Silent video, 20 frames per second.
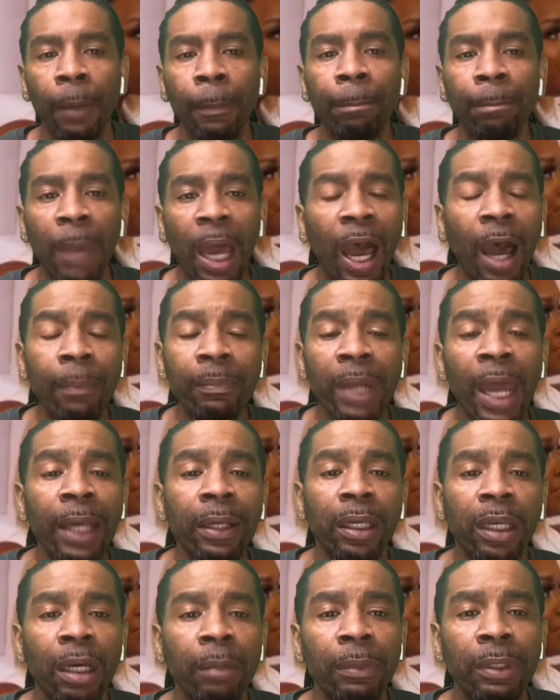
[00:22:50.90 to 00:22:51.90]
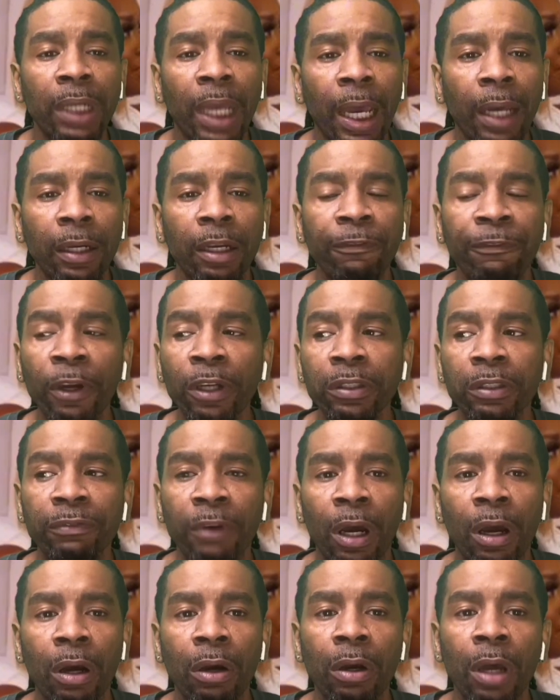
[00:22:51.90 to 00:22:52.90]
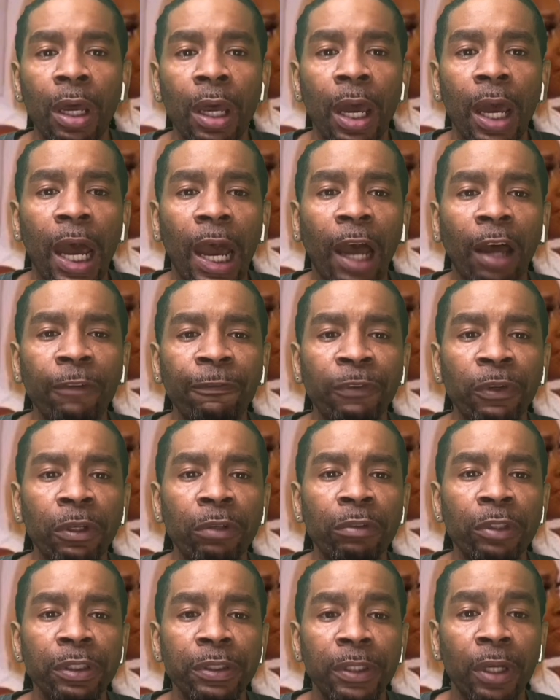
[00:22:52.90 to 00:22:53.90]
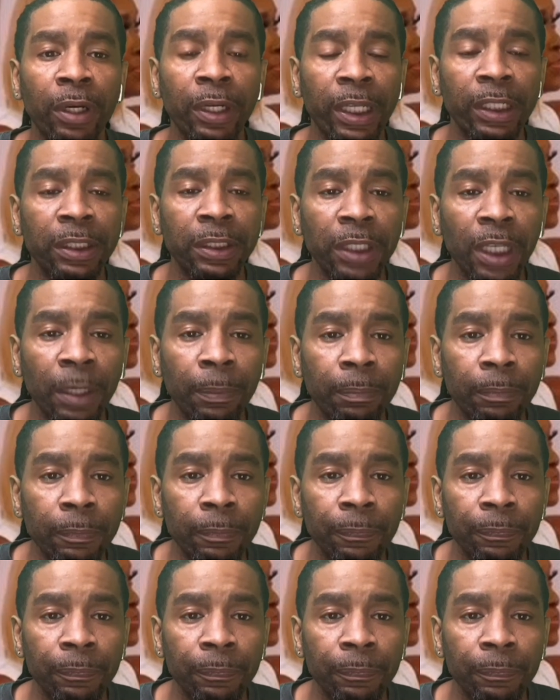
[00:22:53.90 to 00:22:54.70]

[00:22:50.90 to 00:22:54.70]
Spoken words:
I'm not coming down there. First of all, our funeral start at 7.